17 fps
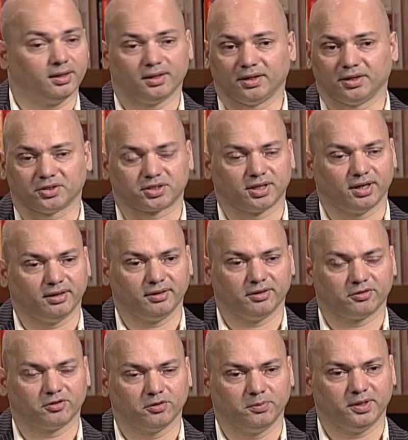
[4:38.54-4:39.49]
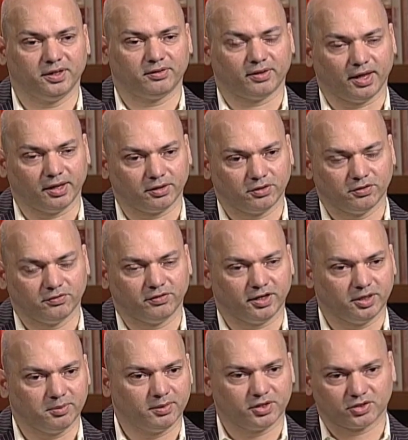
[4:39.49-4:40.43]
Uh, Shahriar Kabir, thank you
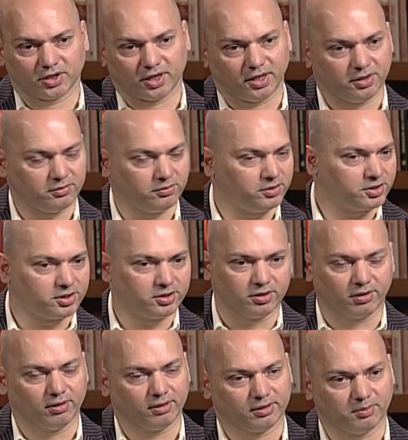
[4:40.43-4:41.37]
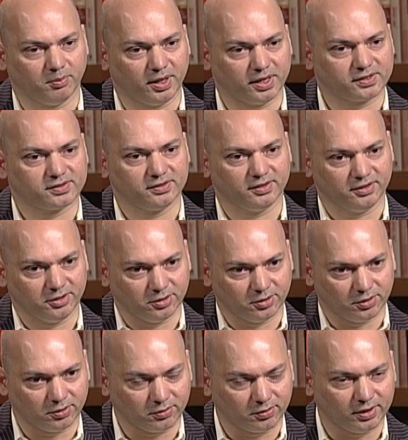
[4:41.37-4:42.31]
very much. I wish you all the best in
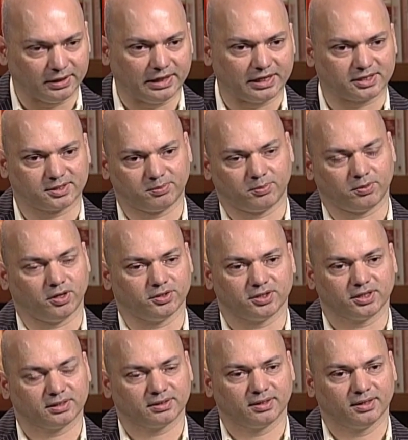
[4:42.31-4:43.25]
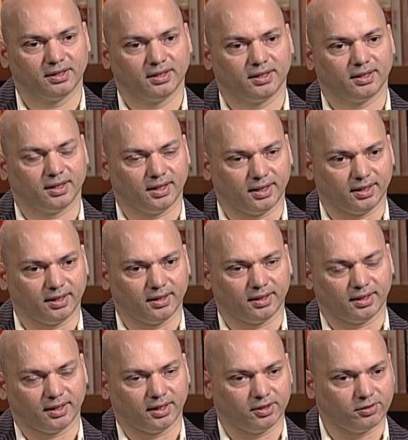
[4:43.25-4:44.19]
your next project.
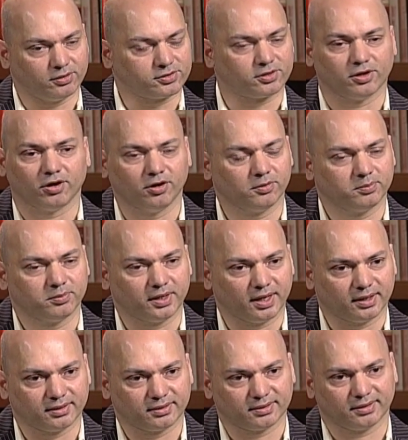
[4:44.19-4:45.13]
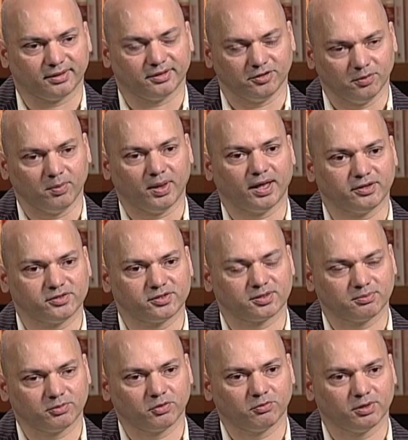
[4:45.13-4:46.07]
And I also hope that uh,
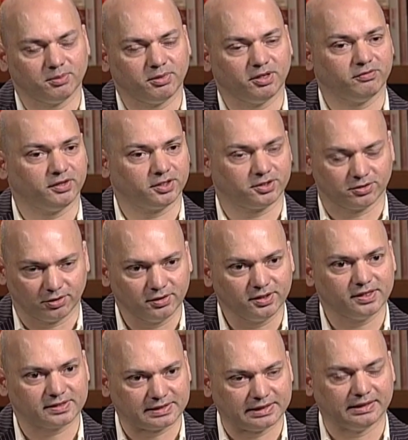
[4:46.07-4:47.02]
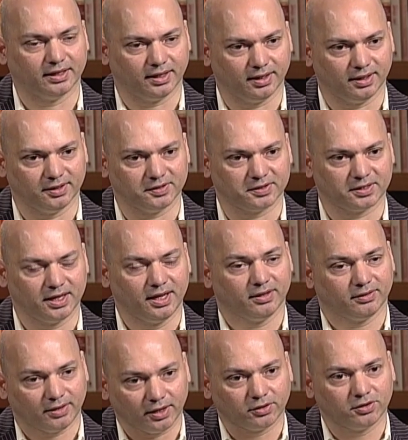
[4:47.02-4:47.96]
humanism will be victorious in the end.
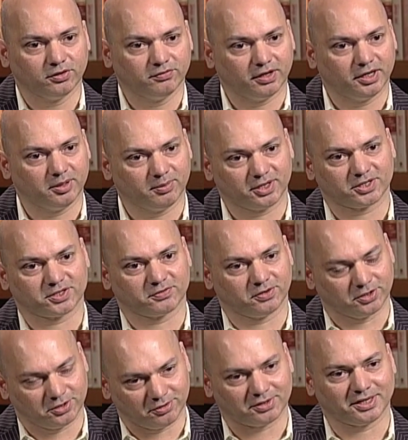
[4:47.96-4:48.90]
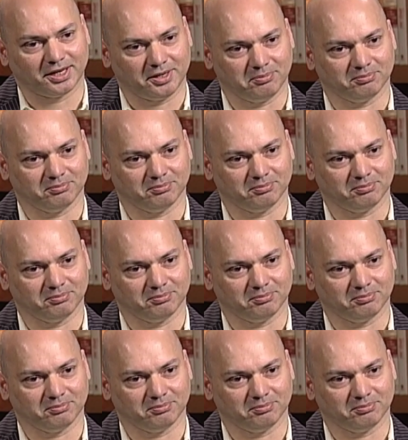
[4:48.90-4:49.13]
Thank you very much for your time.